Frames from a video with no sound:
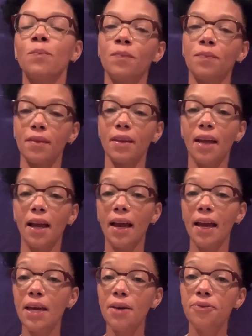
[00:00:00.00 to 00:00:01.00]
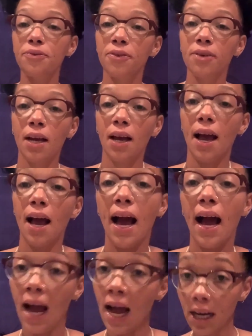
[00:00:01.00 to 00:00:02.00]
if I go
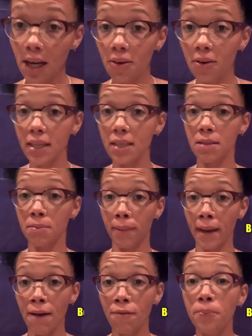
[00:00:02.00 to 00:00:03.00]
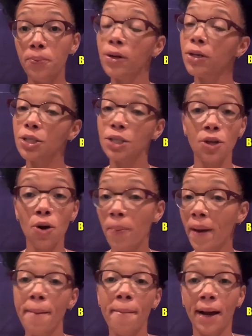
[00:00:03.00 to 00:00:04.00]
get some bad reports and don't pay my
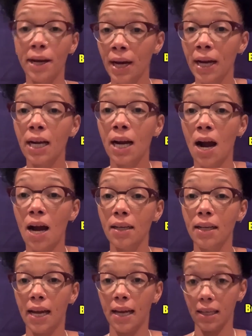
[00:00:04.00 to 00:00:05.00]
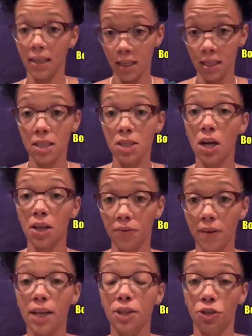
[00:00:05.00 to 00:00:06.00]
credit card that he's an authorized user
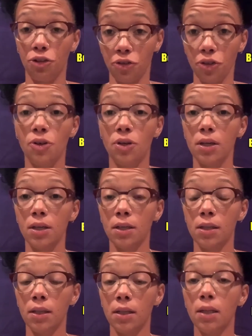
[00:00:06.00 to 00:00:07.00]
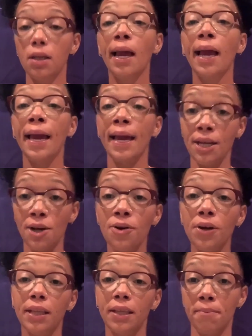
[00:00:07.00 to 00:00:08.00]
on, he gonna get them
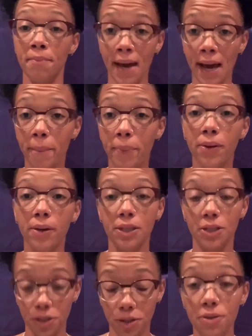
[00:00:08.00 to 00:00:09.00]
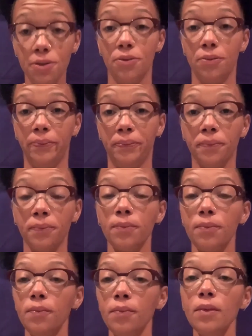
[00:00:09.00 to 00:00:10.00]
bad points too.
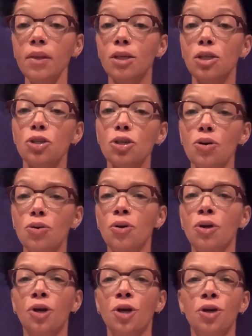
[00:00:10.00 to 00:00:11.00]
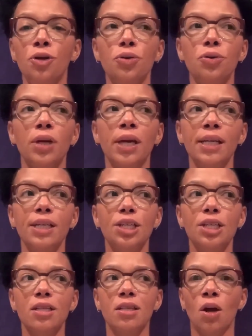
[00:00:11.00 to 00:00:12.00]
So you can't just
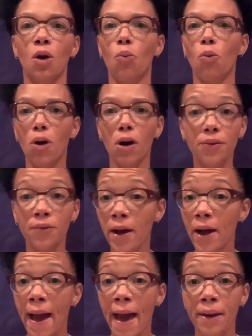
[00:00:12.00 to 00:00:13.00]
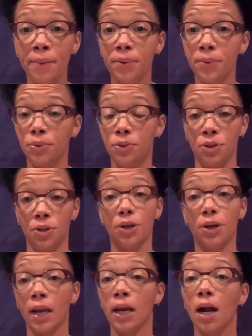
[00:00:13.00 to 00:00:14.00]
walk around adding people to your credit card.
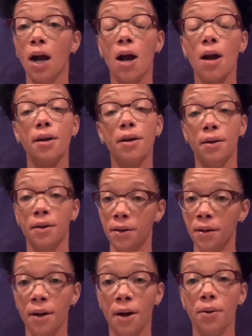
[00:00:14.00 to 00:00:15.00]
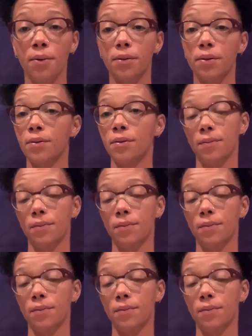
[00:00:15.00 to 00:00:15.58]
No, right?